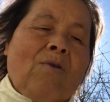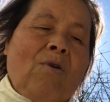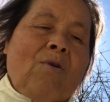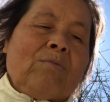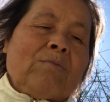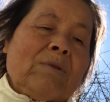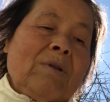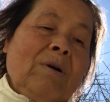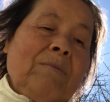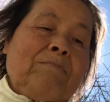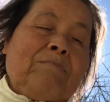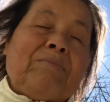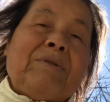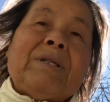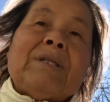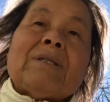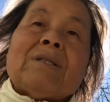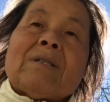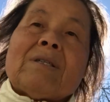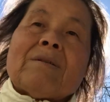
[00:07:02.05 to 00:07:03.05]
of the
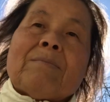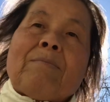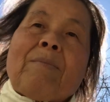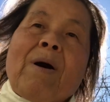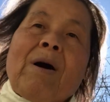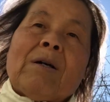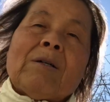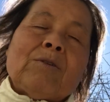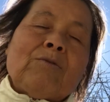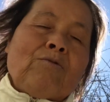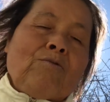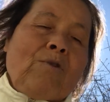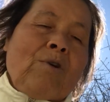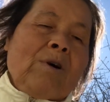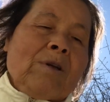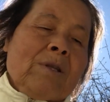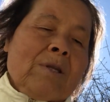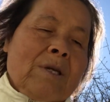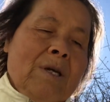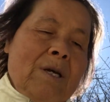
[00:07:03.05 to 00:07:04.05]
Beast, Part
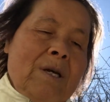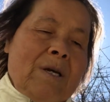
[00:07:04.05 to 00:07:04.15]
1.